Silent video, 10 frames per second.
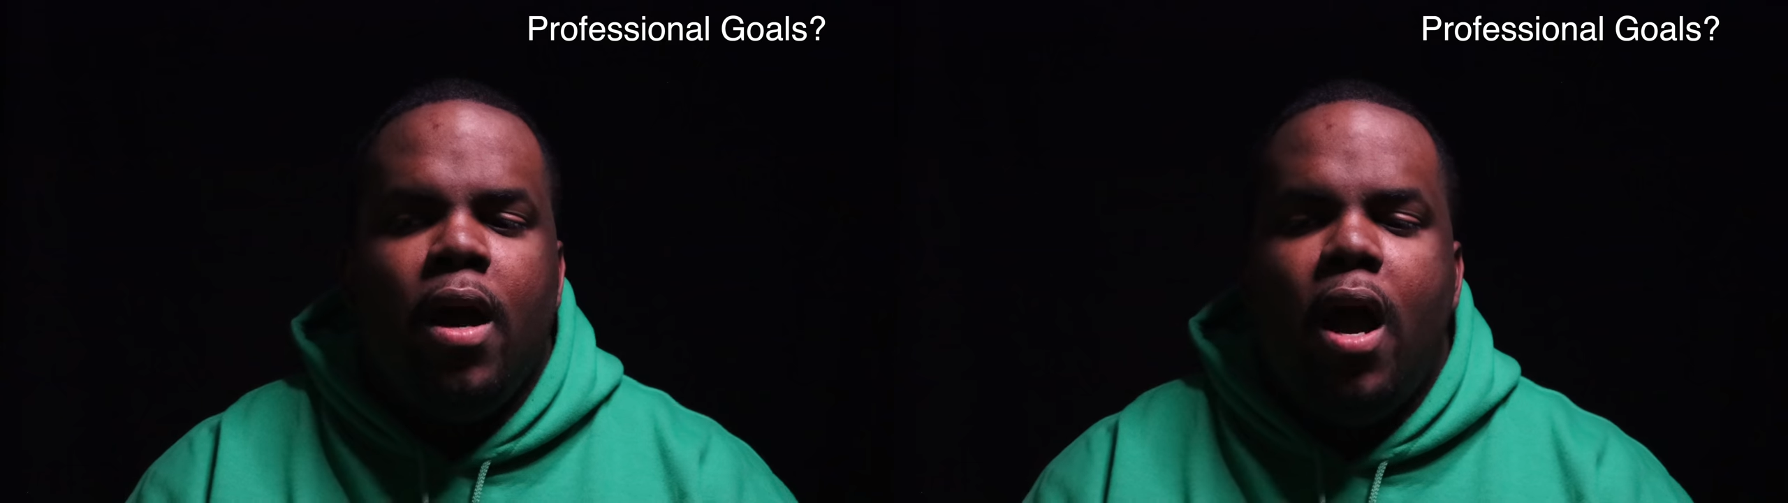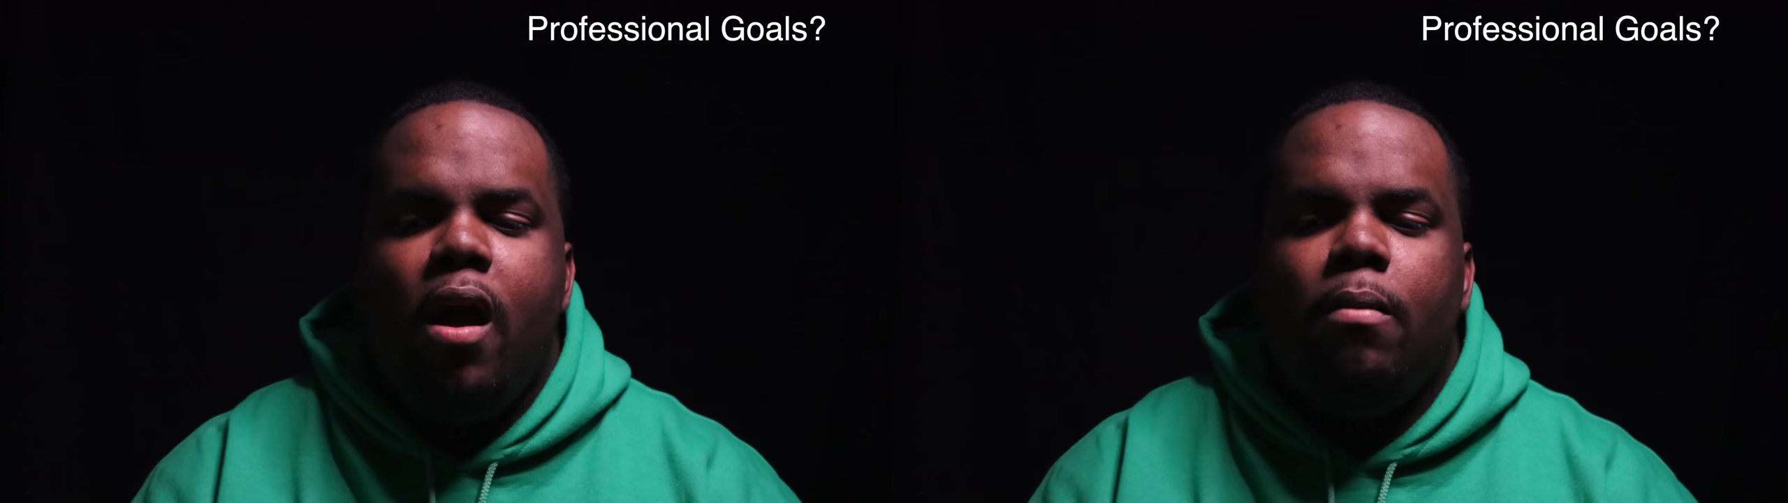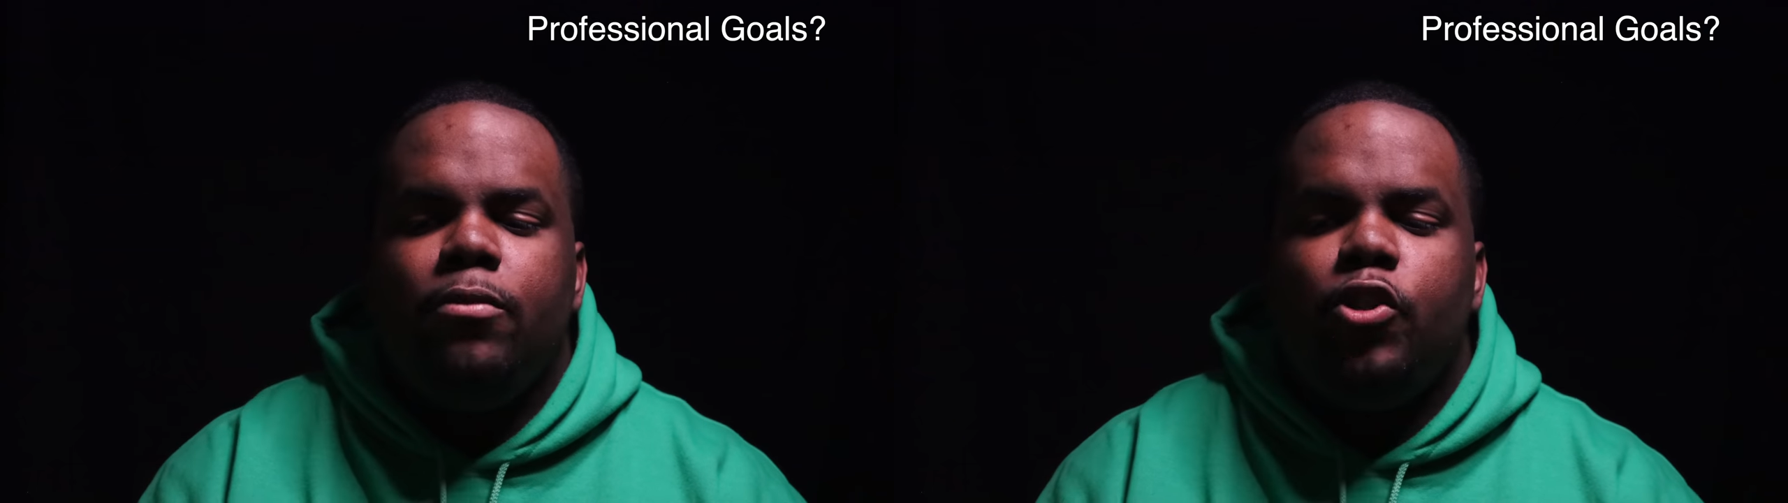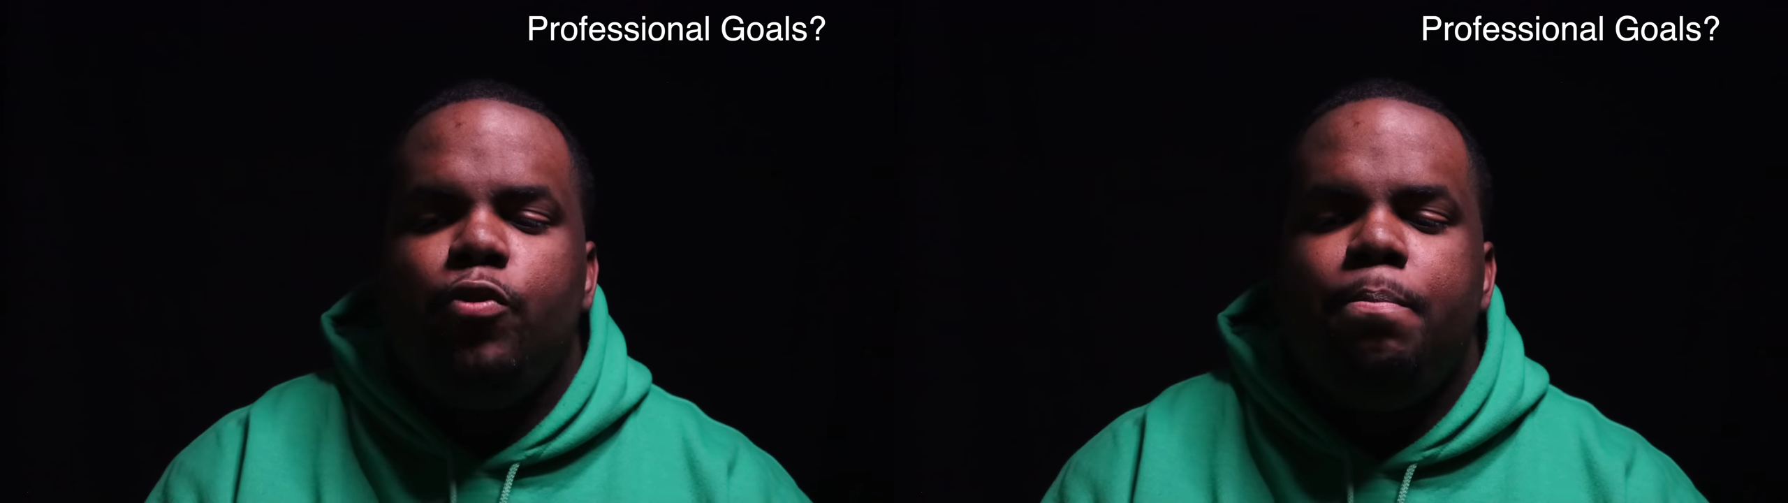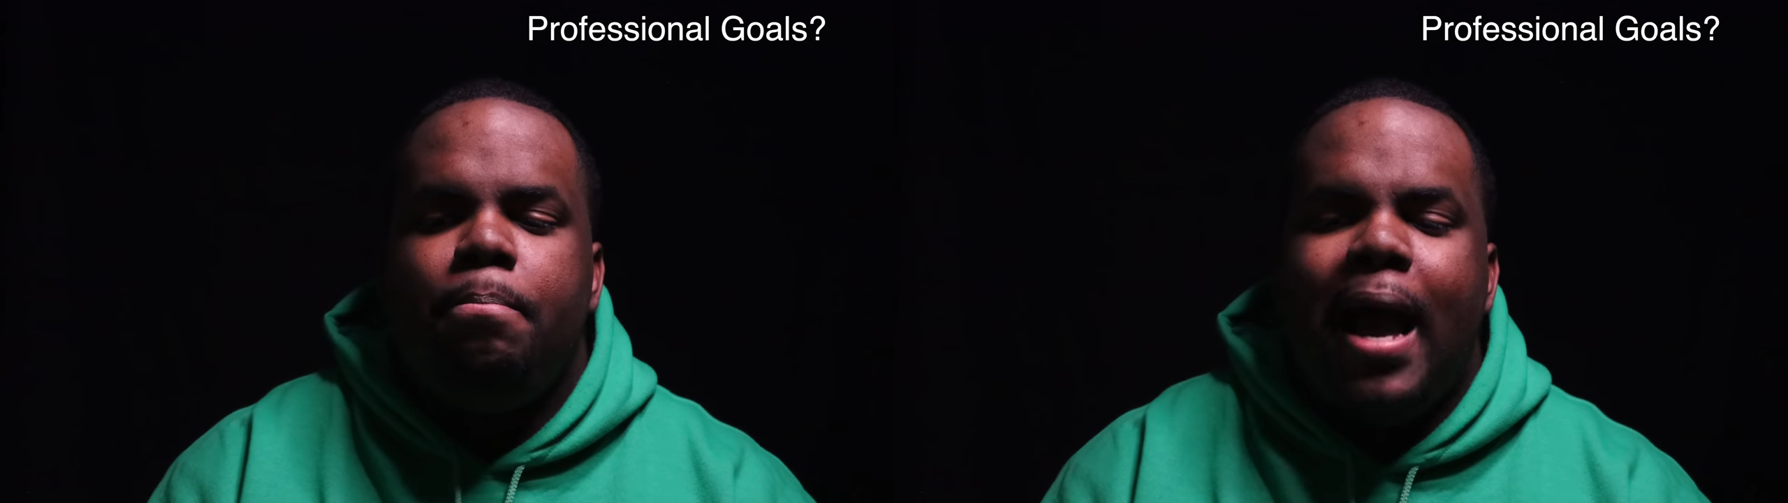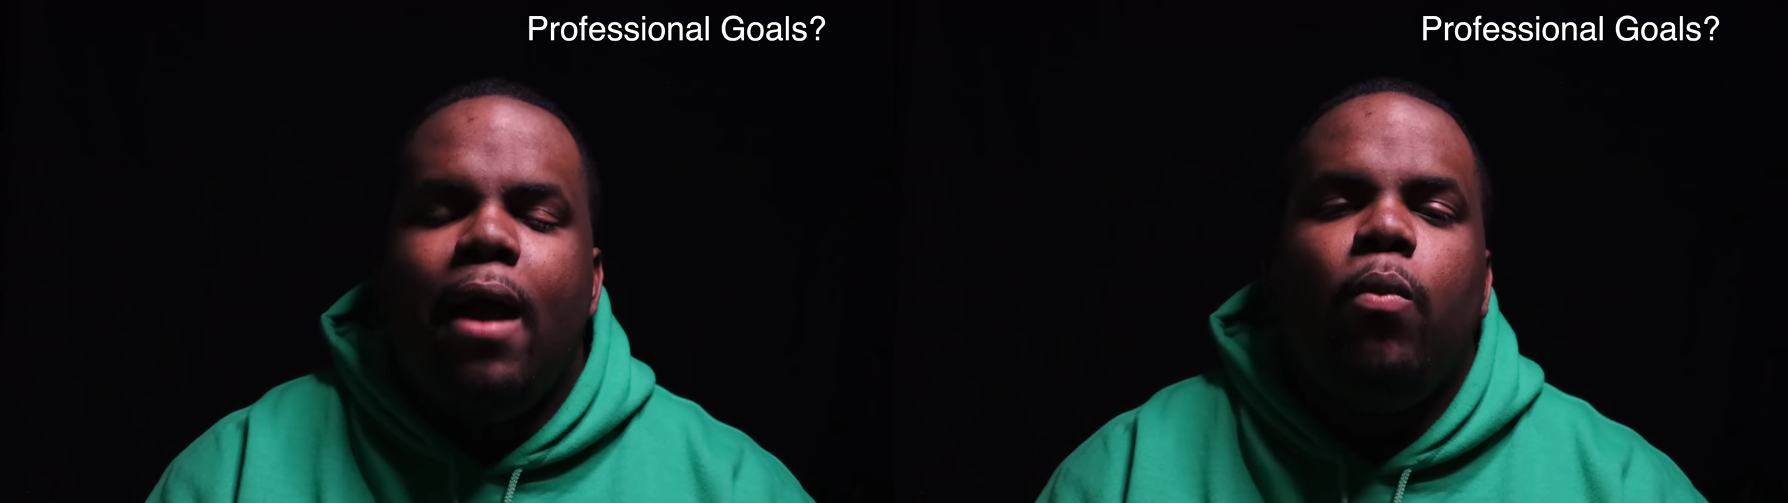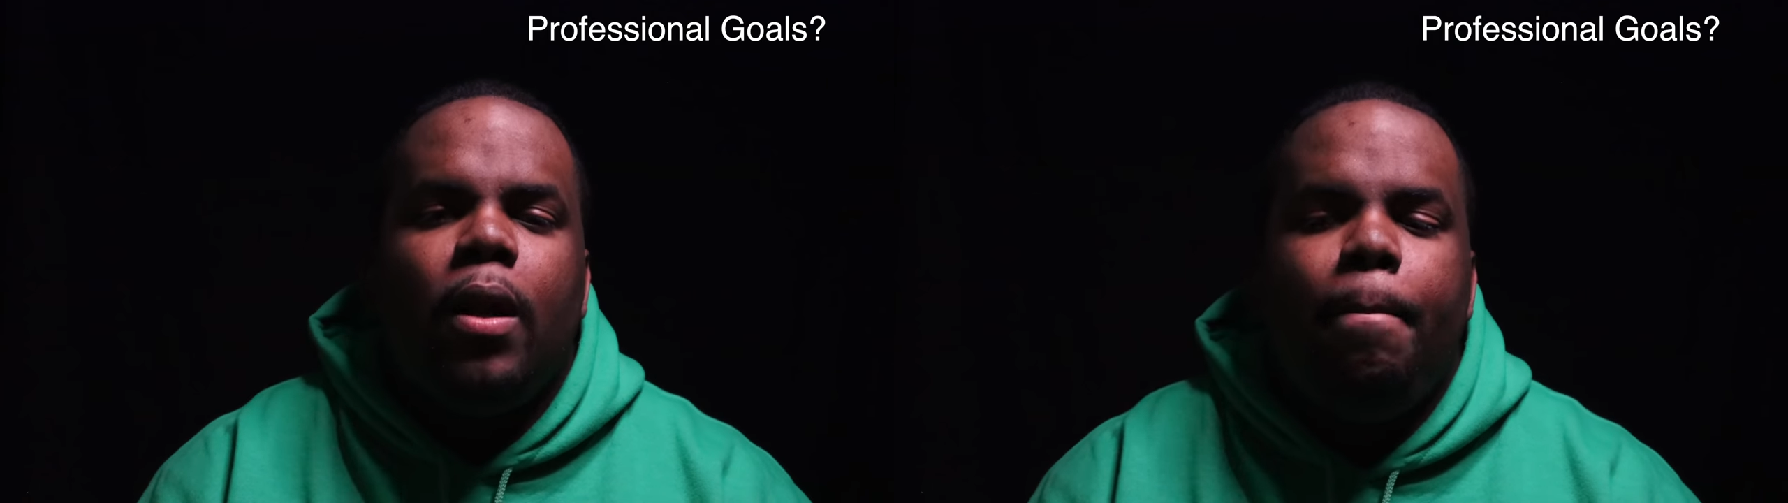I want to